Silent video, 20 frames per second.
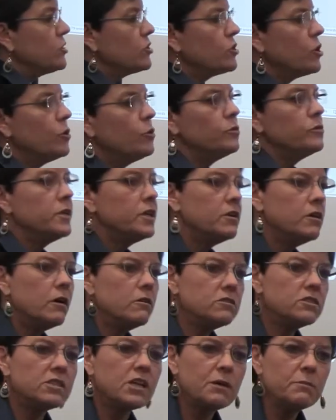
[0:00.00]
so there are
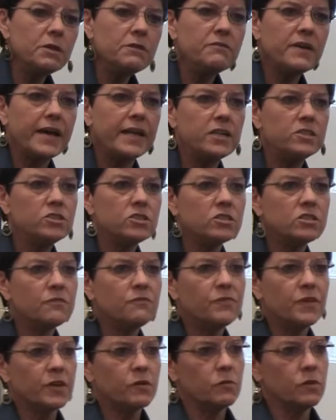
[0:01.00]
some advantages to
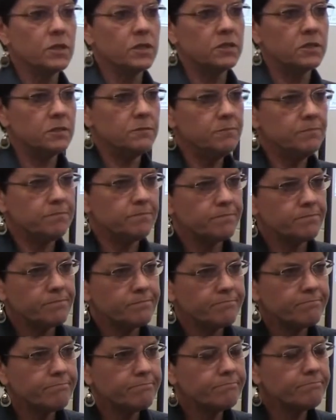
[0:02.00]
federalism.
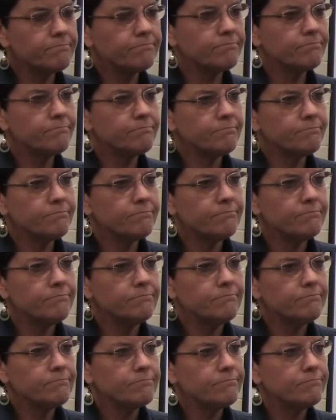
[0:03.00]

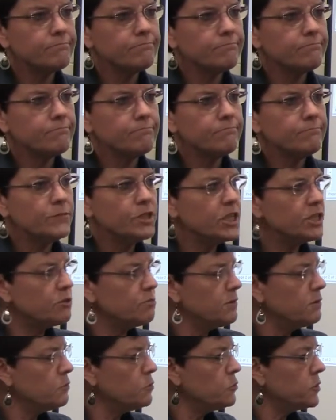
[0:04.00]
You guys
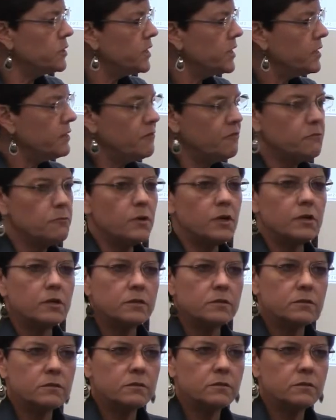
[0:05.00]
remember what any of them are?